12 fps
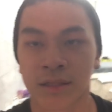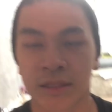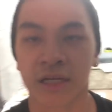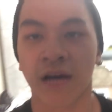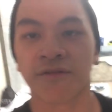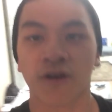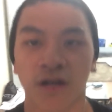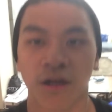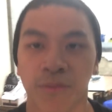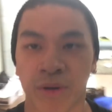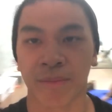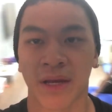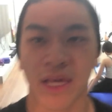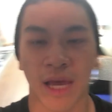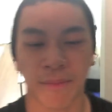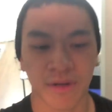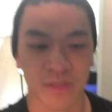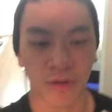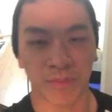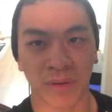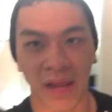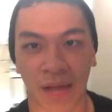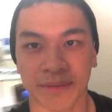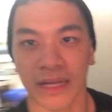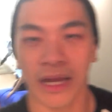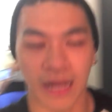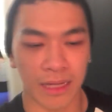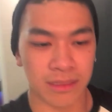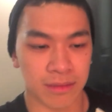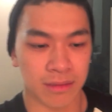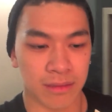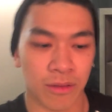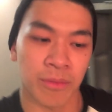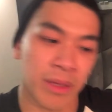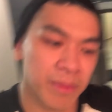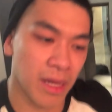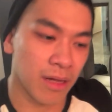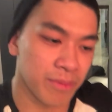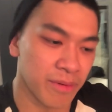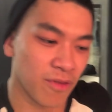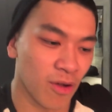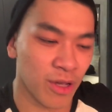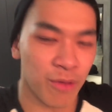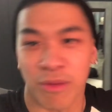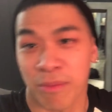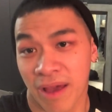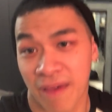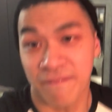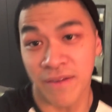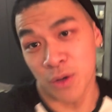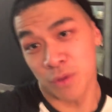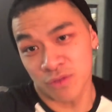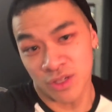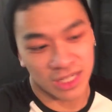Today I forgot to bring my camera, so perhaps maybe I'll be vlogging with my phone.